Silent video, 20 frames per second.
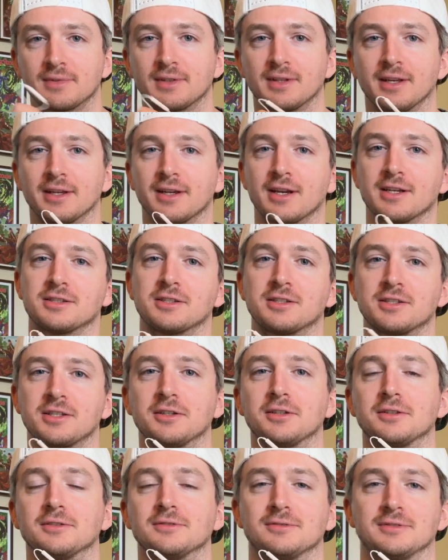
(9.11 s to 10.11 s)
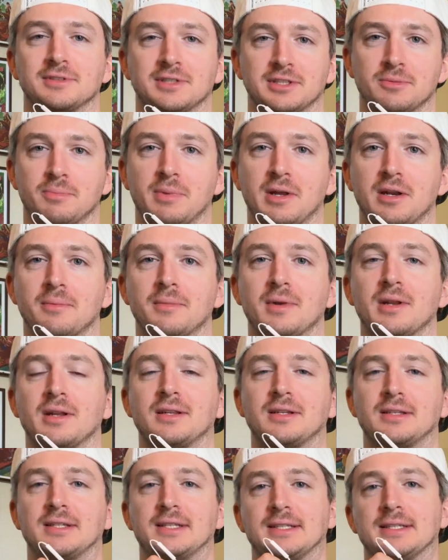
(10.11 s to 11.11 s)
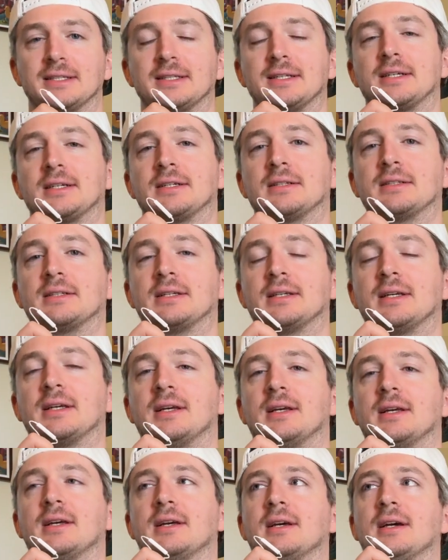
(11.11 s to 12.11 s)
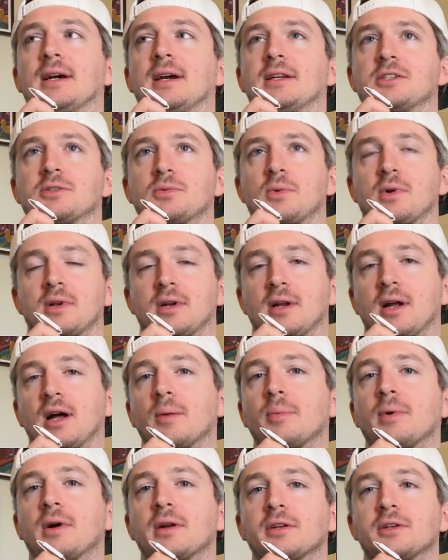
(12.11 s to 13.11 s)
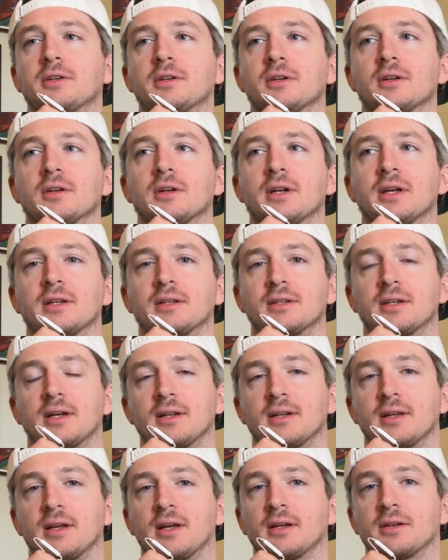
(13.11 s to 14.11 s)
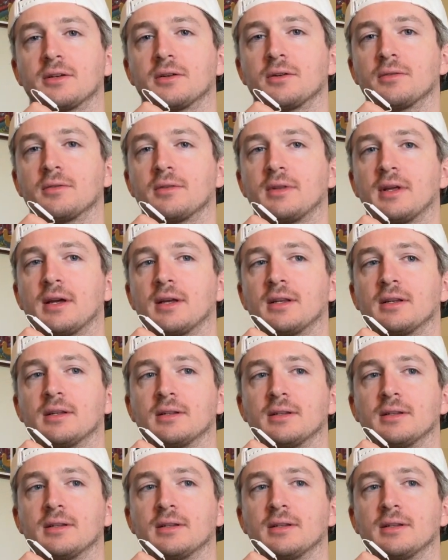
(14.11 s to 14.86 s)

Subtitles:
Hey guys, it's Dylan. It's been a minute. I just wanted to hop on here and kind of echo that